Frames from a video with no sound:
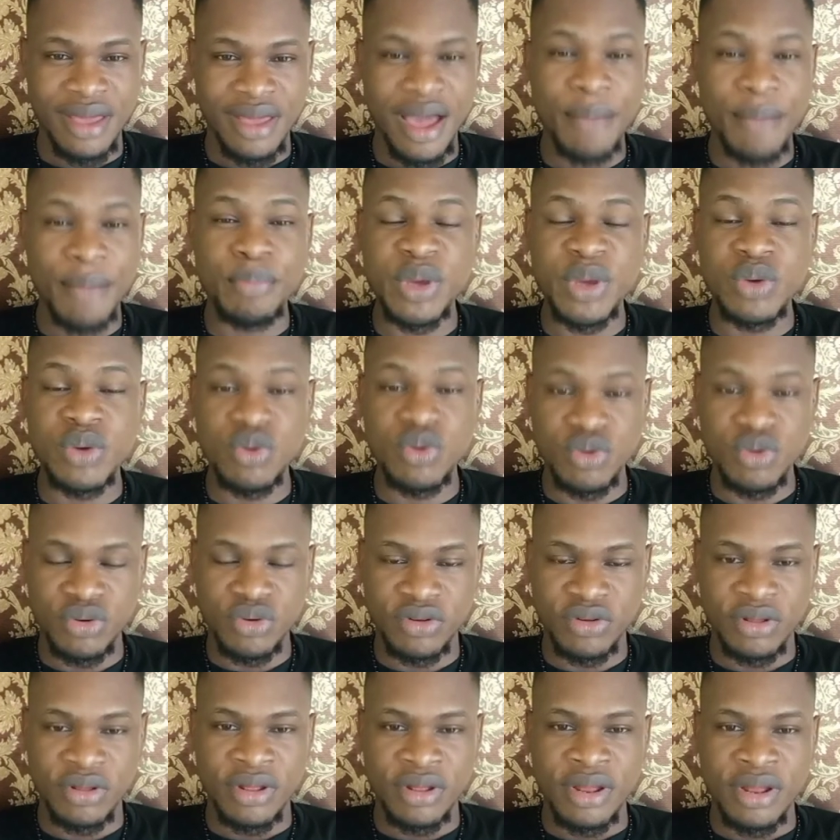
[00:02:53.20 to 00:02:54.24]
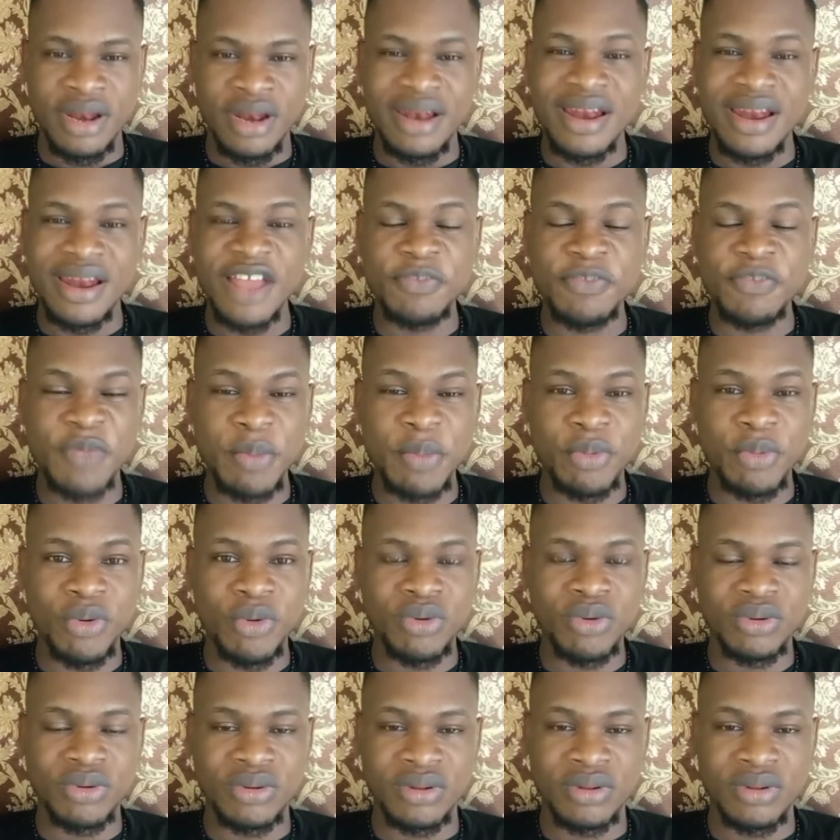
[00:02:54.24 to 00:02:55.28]
and be good. Let
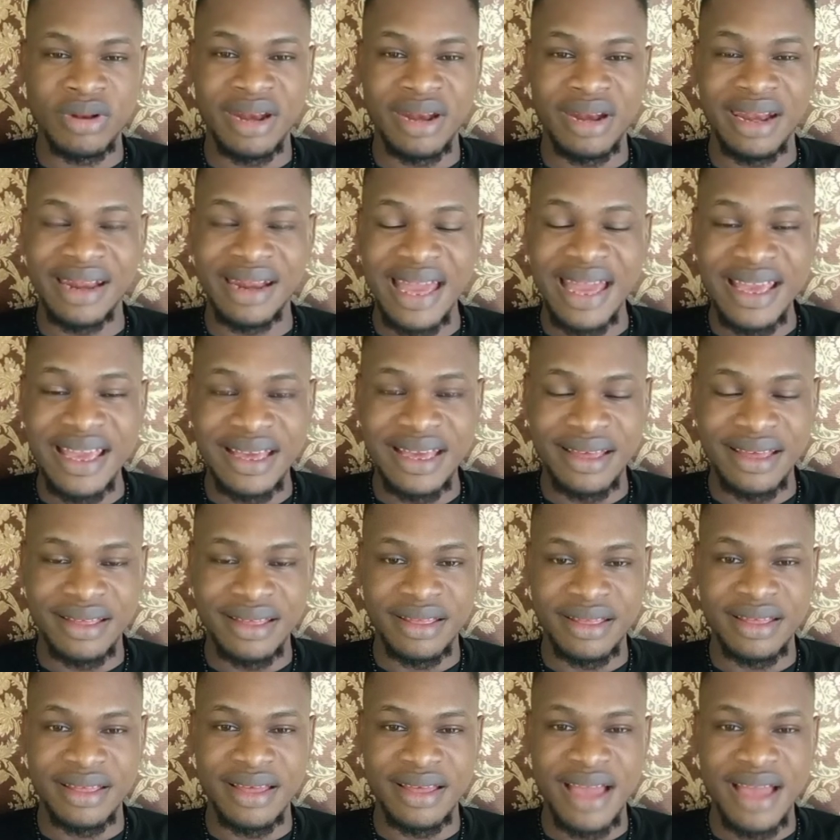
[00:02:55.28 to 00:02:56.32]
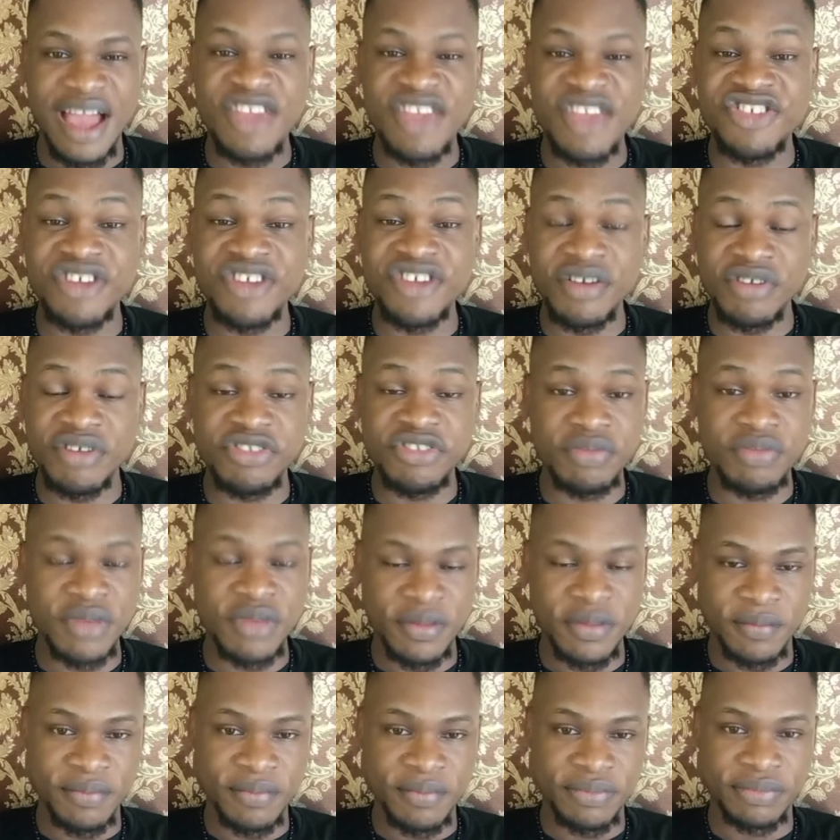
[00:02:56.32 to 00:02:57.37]
people like and cherish me.
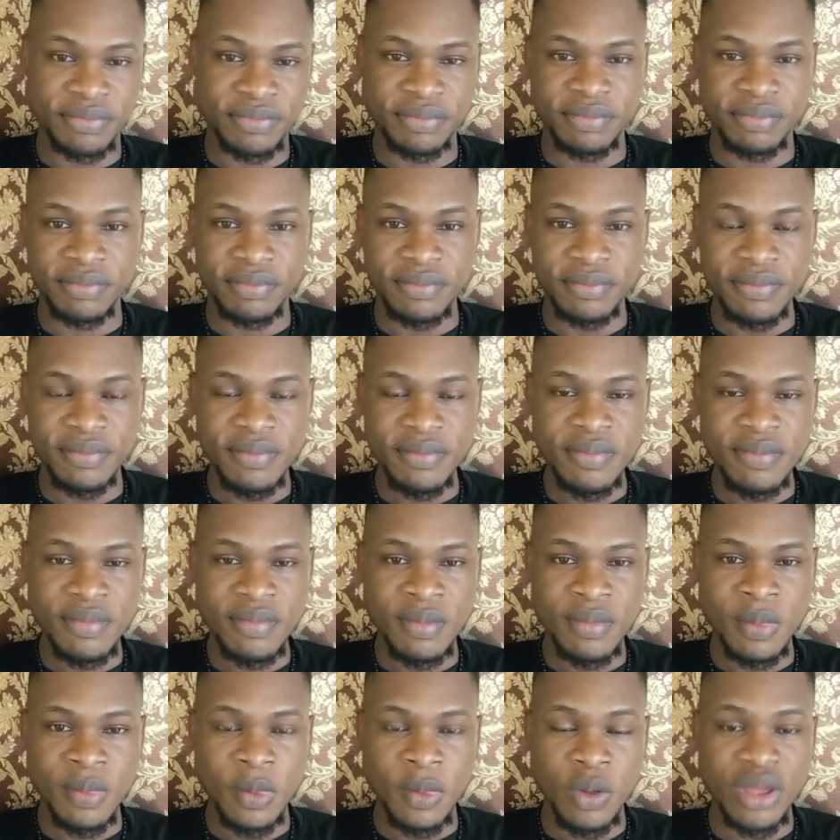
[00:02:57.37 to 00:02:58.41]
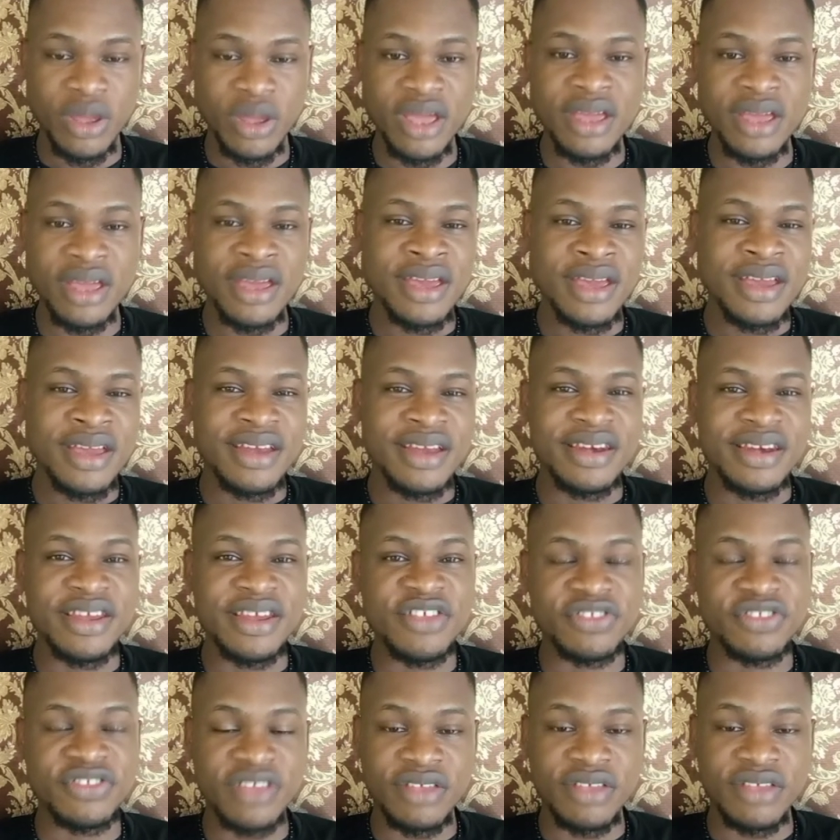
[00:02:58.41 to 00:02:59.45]
Okay?
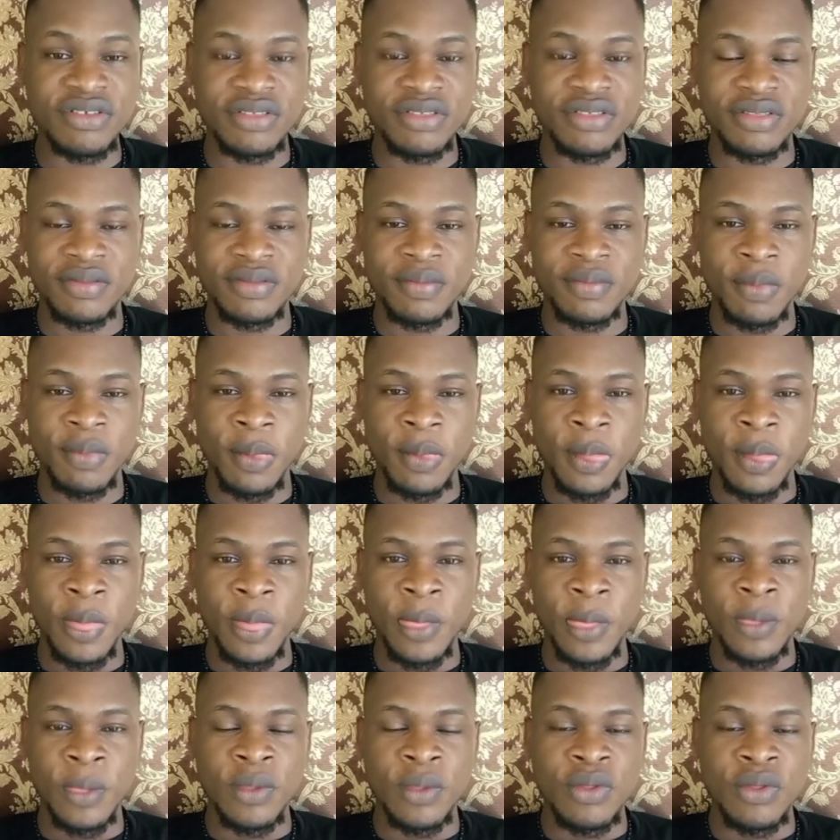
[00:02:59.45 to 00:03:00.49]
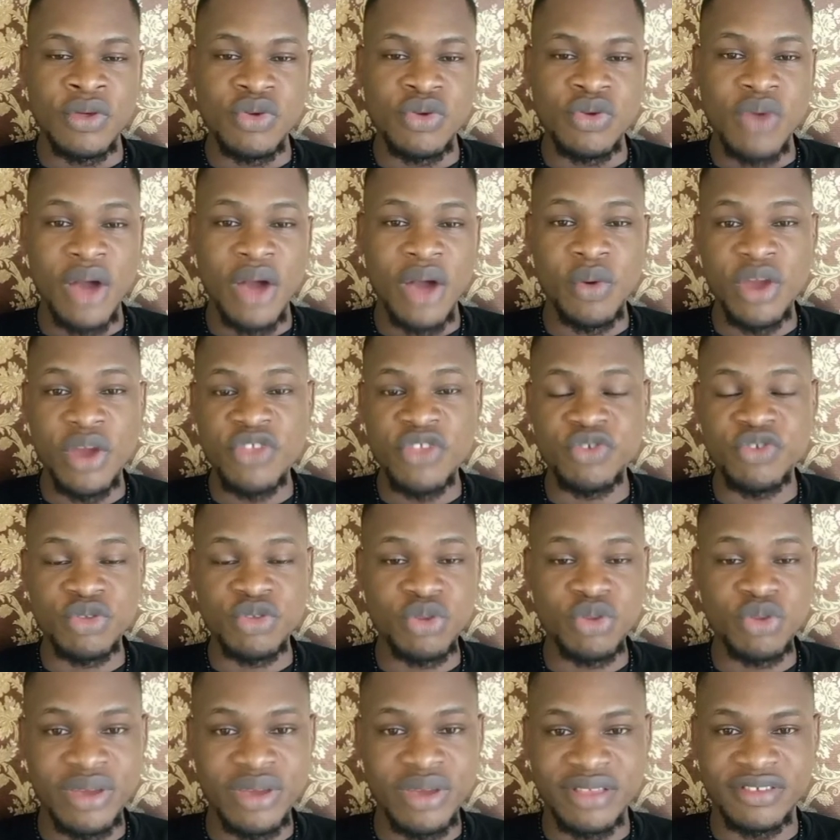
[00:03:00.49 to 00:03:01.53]
This thing, you are going to
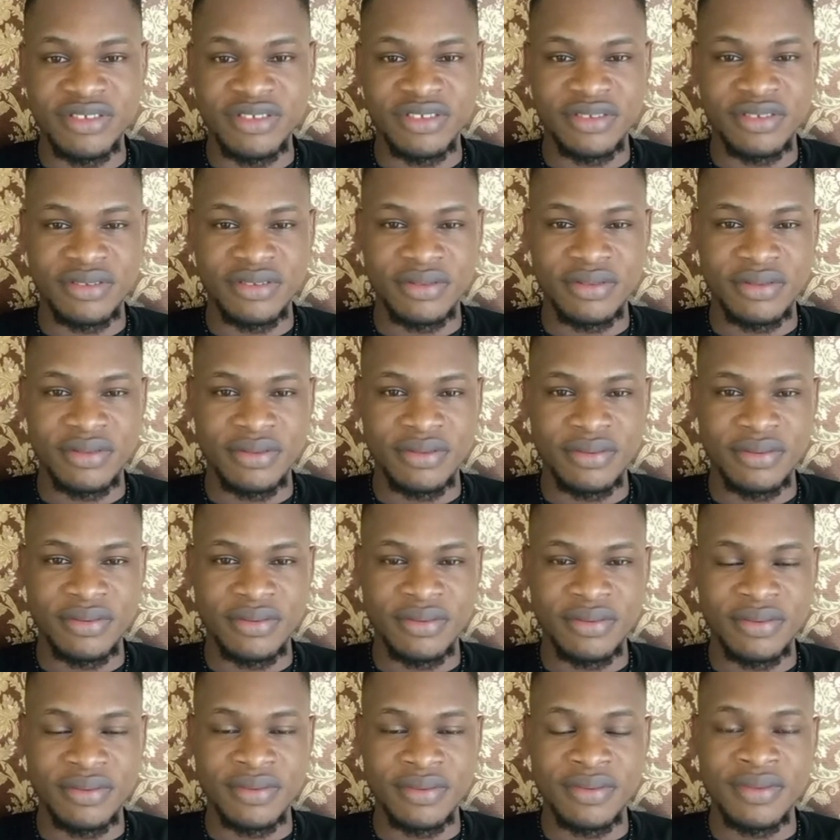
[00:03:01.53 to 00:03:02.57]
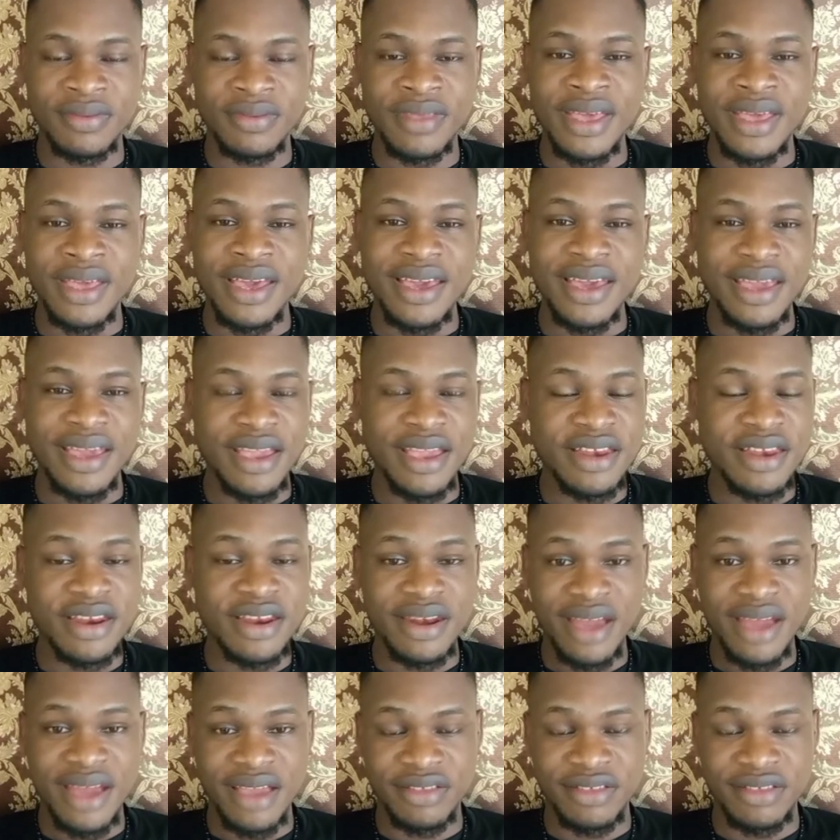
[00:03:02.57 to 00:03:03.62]
it in the
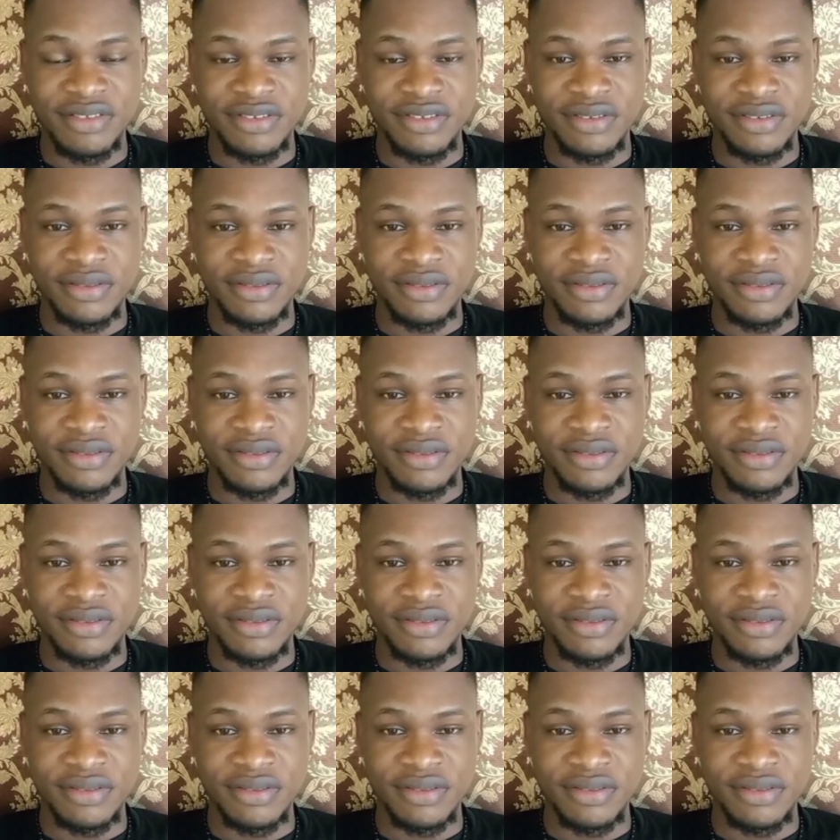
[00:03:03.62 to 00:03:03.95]
night,